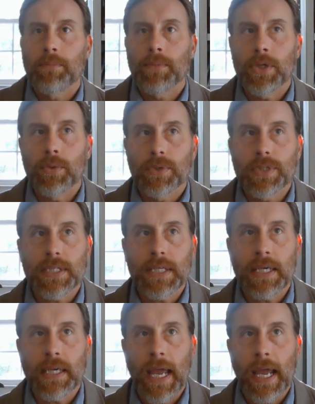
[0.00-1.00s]
You will
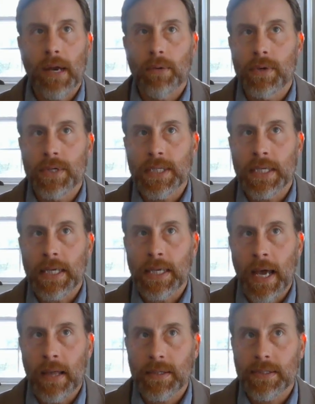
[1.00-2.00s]
see errors in
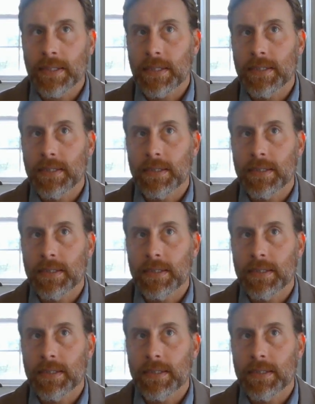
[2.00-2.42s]
analysis